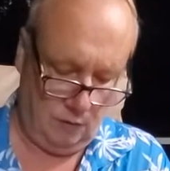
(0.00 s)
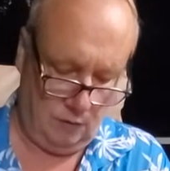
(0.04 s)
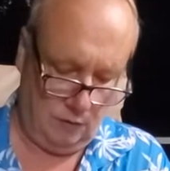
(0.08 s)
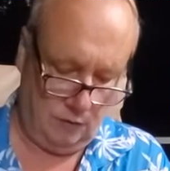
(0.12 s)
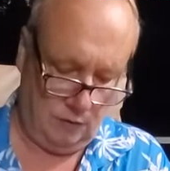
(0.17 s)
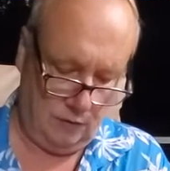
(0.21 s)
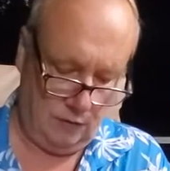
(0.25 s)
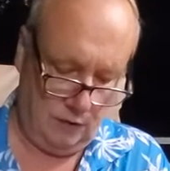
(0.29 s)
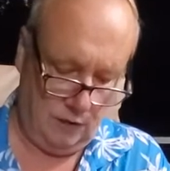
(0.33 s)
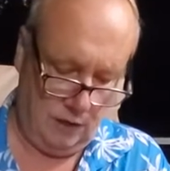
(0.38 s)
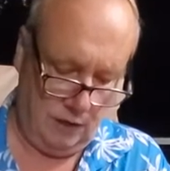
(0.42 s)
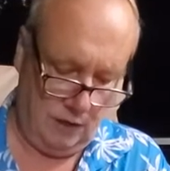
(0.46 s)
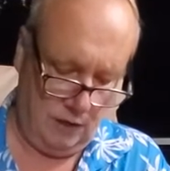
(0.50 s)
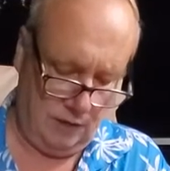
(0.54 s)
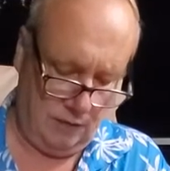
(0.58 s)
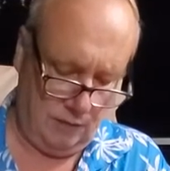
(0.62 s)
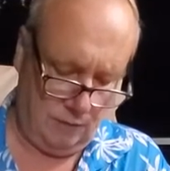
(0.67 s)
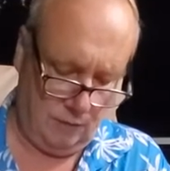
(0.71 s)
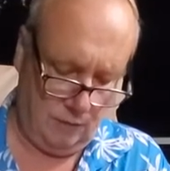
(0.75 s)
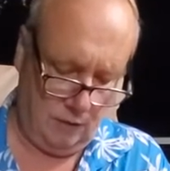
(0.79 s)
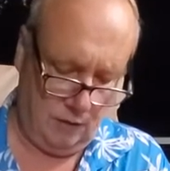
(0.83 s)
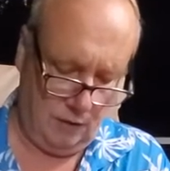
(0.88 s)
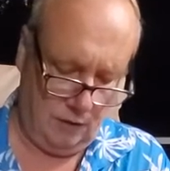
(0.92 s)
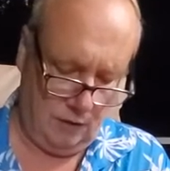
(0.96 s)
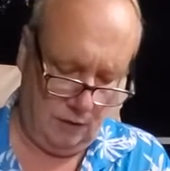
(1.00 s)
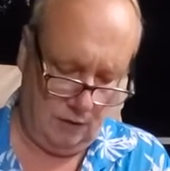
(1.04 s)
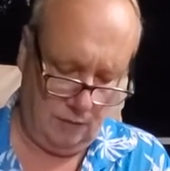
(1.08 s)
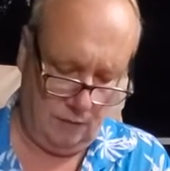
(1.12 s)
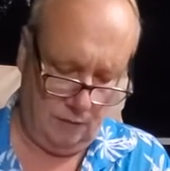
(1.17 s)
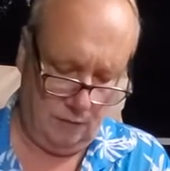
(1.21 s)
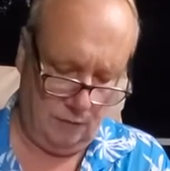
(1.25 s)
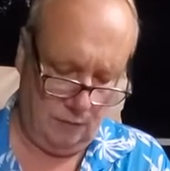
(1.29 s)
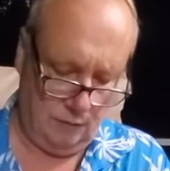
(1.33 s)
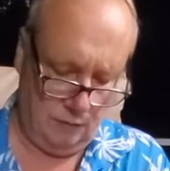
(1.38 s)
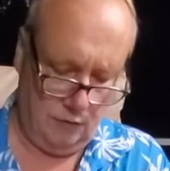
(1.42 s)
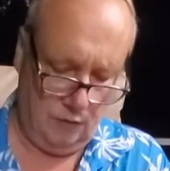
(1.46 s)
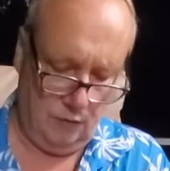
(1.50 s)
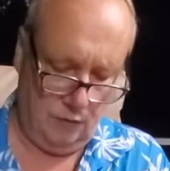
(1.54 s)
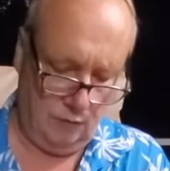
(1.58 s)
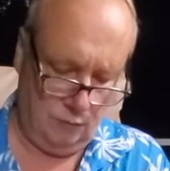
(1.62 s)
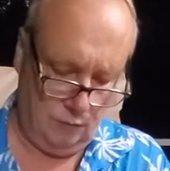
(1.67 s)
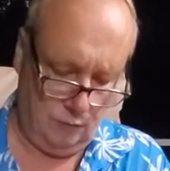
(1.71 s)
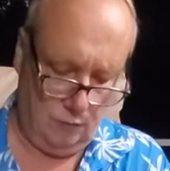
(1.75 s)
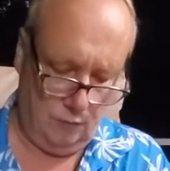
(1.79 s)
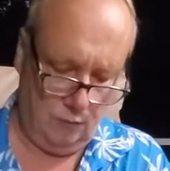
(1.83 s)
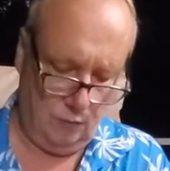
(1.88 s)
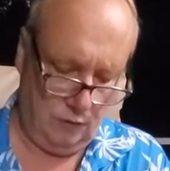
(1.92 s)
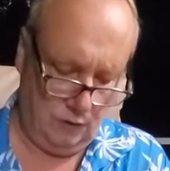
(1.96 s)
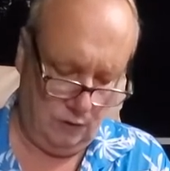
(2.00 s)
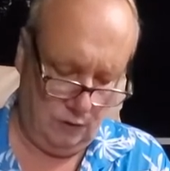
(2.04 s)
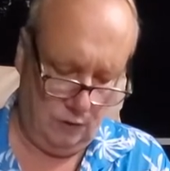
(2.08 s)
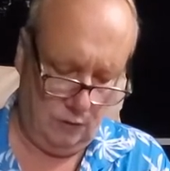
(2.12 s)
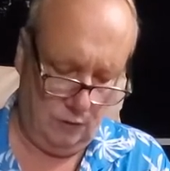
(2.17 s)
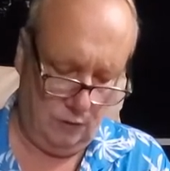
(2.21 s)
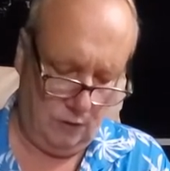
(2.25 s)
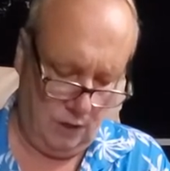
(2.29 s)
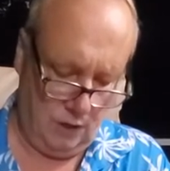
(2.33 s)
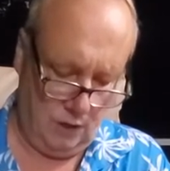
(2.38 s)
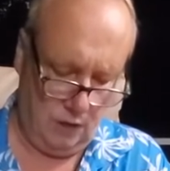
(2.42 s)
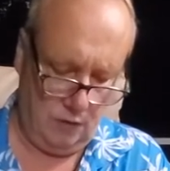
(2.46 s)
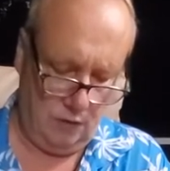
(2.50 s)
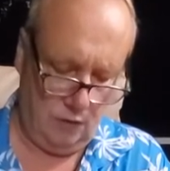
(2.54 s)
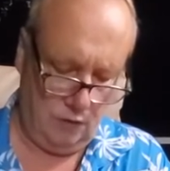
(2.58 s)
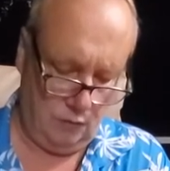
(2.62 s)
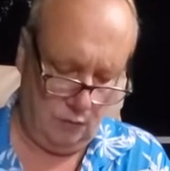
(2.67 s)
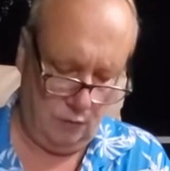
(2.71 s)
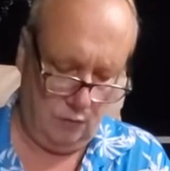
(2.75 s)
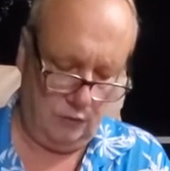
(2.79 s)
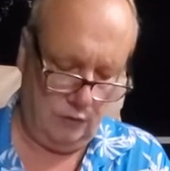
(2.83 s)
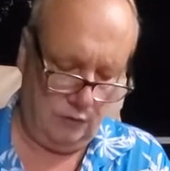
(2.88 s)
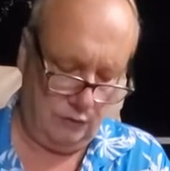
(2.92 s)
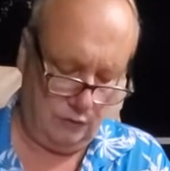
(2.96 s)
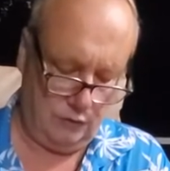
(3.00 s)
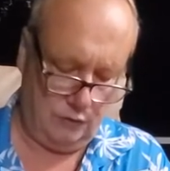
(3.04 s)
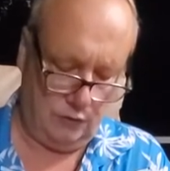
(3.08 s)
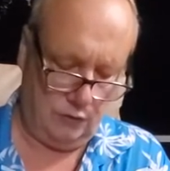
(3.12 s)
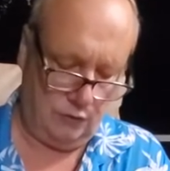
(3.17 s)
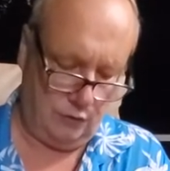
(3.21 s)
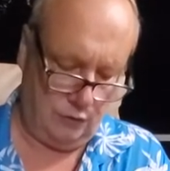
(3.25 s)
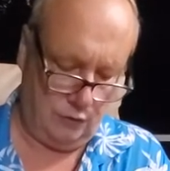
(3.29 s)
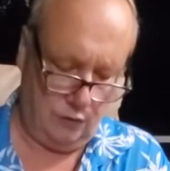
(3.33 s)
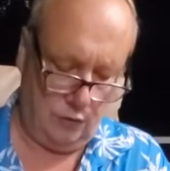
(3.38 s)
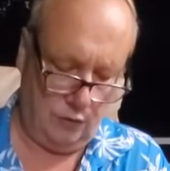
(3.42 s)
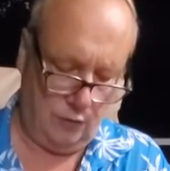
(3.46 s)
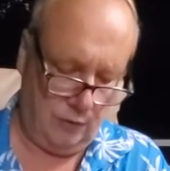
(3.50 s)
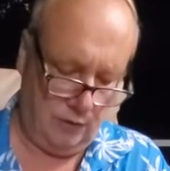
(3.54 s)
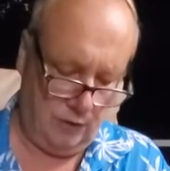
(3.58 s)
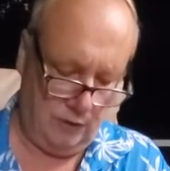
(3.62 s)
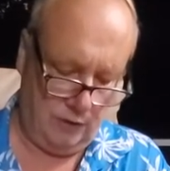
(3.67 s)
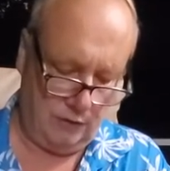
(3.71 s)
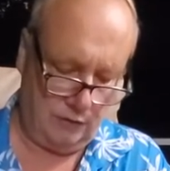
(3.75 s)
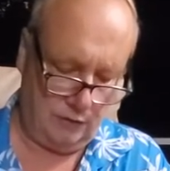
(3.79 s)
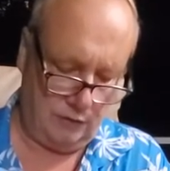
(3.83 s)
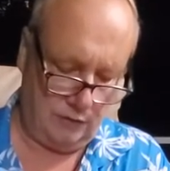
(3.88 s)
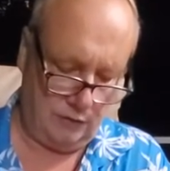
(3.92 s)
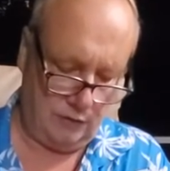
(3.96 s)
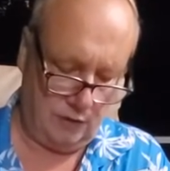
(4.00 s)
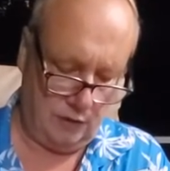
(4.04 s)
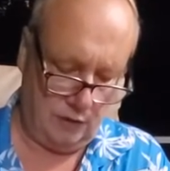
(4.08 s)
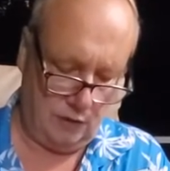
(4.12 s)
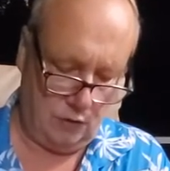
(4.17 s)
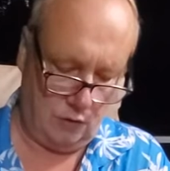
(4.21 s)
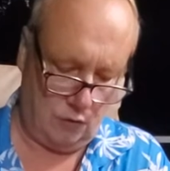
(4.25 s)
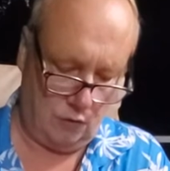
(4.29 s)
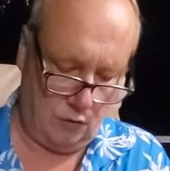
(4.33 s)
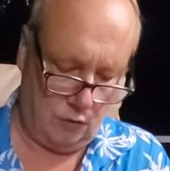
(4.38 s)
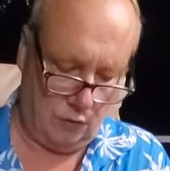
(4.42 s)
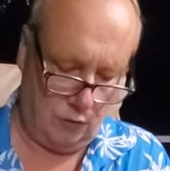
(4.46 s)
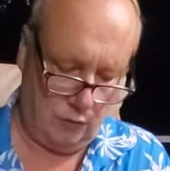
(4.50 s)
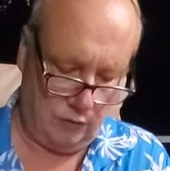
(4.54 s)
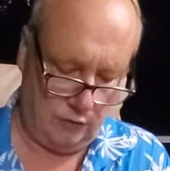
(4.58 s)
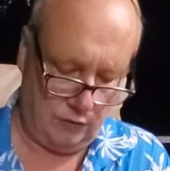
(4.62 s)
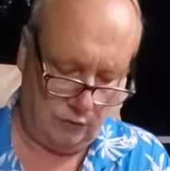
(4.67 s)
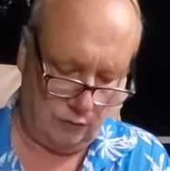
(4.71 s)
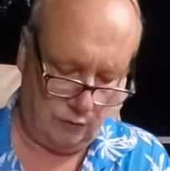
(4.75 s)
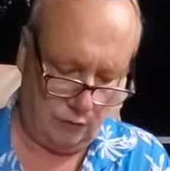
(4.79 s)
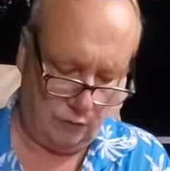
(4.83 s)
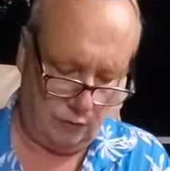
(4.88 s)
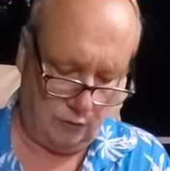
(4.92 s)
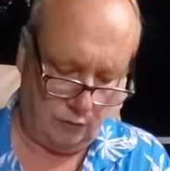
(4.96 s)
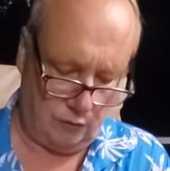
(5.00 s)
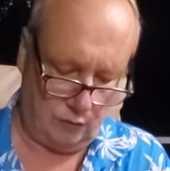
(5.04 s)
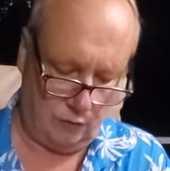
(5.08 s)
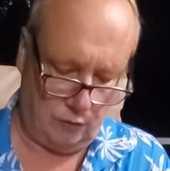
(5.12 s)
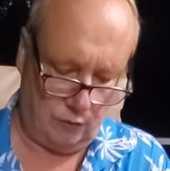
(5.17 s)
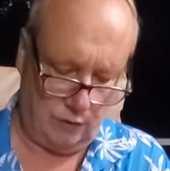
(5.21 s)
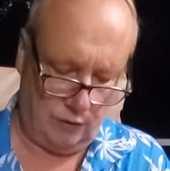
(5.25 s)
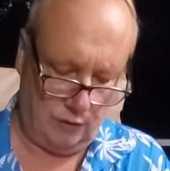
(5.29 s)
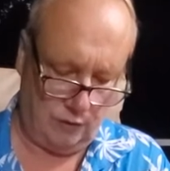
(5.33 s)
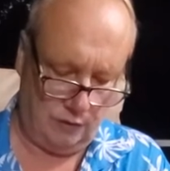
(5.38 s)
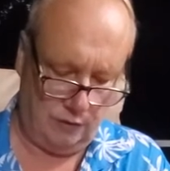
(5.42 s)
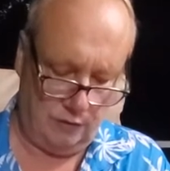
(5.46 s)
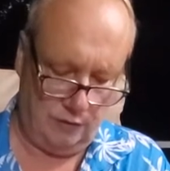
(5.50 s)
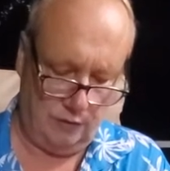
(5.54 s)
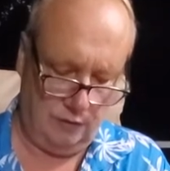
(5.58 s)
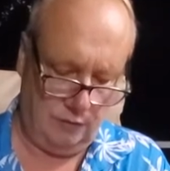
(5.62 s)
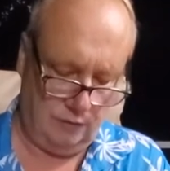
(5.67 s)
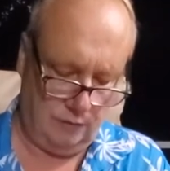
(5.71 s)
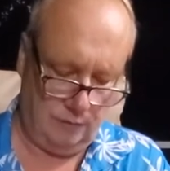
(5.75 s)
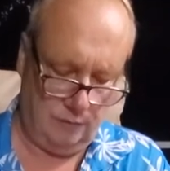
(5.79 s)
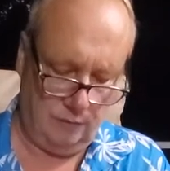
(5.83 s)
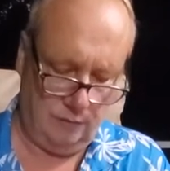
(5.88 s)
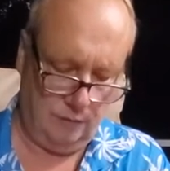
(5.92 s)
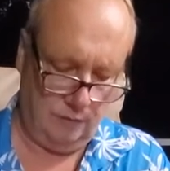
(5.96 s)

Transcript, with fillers: Today, you know, I don't know, with digital nomads, it's kind of always a work read, isn't it?